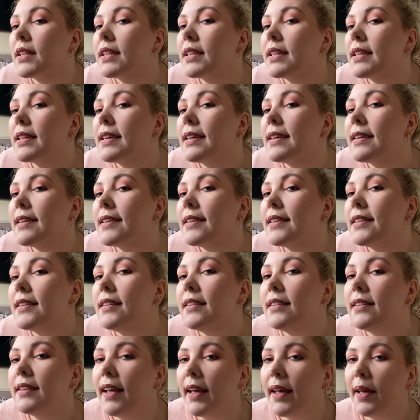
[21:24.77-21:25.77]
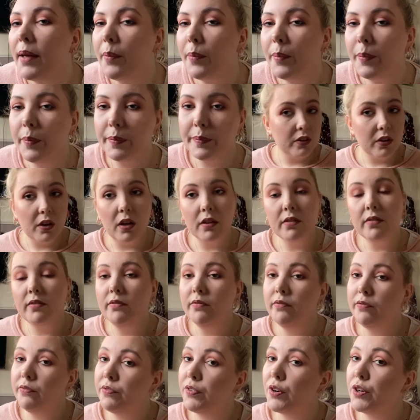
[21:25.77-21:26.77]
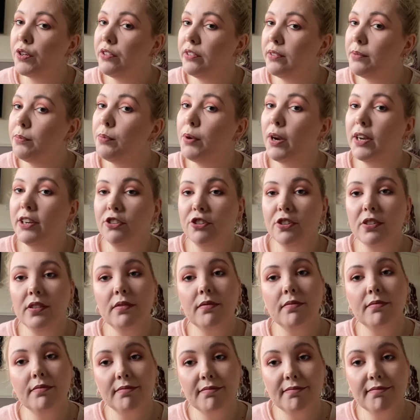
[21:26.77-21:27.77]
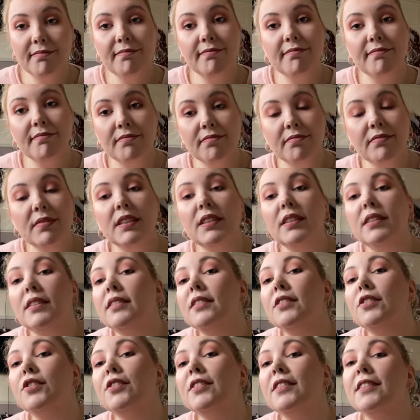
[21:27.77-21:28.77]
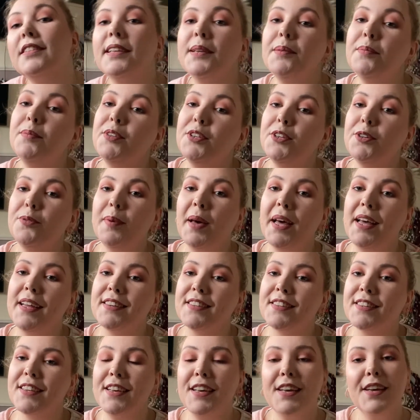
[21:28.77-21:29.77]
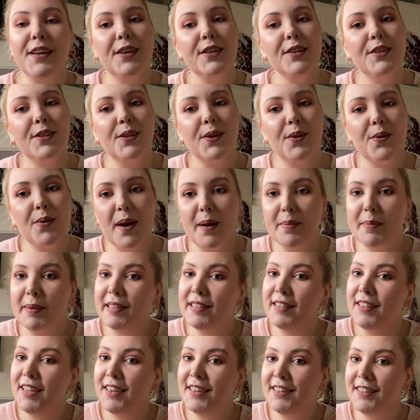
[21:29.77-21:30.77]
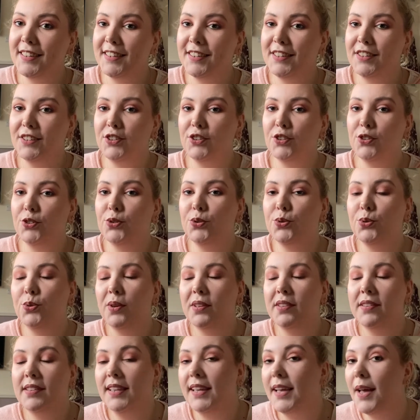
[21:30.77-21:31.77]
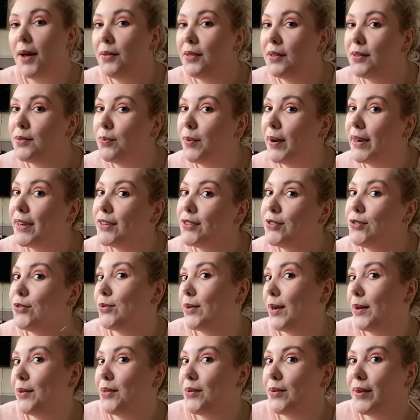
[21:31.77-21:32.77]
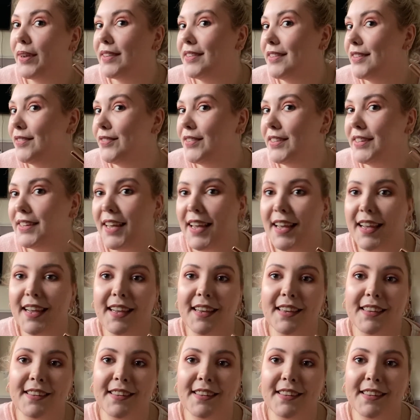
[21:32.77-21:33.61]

and on first impression it doesn't seem too bad. So I'm excited to see how this wears throughout the rest of the day.